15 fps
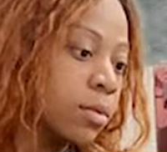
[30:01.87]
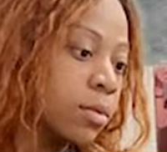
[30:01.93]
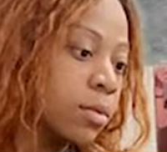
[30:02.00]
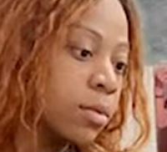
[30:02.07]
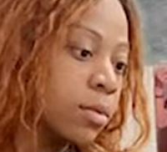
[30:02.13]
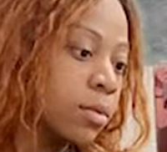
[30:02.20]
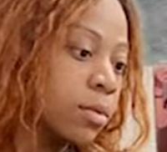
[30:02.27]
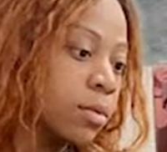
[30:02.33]

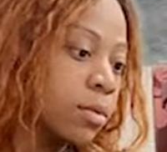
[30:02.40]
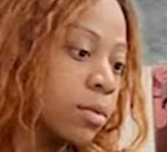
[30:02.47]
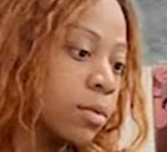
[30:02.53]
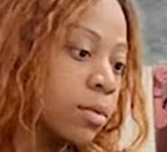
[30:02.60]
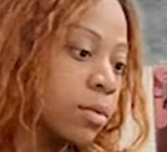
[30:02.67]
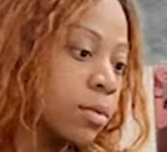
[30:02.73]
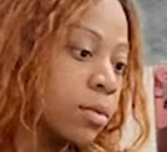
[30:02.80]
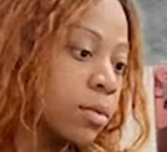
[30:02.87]

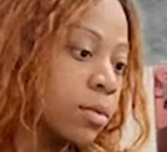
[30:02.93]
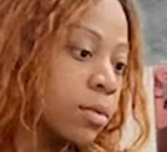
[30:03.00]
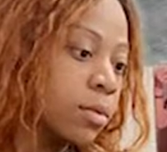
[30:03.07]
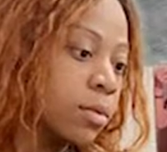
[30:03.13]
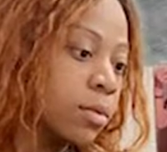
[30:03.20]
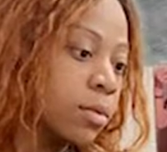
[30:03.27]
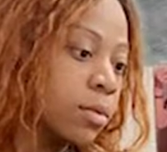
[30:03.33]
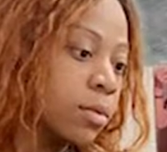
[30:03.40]

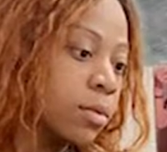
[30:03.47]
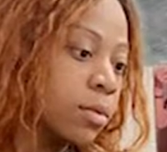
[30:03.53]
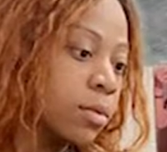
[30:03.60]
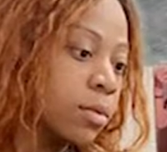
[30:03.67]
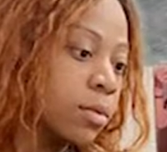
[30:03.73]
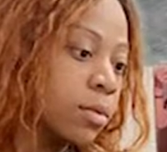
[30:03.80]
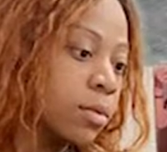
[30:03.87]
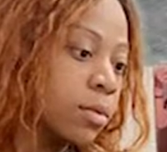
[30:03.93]

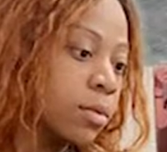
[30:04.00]
(silent)